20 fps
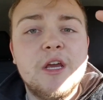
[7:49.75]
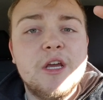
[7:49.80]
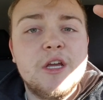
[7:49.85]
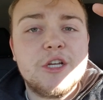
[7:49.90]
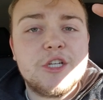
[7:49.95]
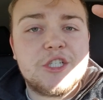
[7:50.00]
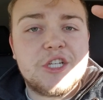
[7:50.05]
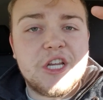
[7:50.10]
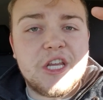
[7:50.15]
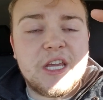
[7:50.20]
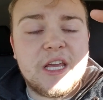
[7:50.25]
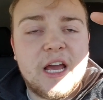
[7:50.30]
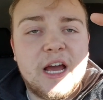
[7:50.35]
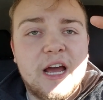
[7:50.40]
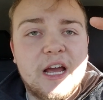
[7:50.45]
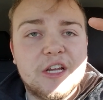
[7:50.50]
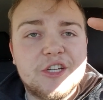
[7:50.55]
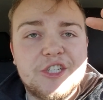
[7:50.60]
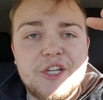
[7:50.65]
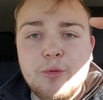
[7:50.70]
She
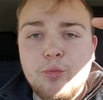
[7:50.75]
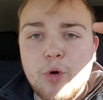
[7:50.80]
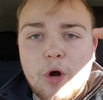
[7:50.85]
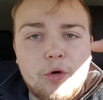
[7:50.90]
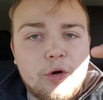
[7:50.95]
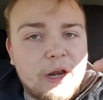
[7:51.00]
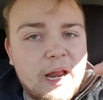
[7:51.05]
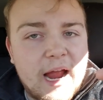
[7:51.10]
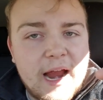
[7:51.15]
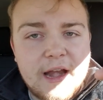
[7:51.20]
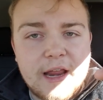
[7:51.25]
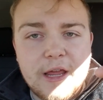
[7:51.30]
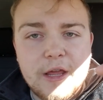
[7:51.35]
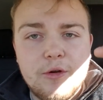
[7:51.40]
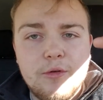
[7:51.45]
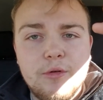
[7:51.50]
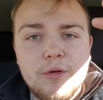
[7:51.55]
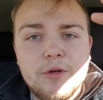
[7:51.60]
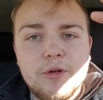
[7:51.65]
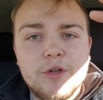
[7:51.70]
won't lie to
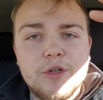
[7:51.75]
you.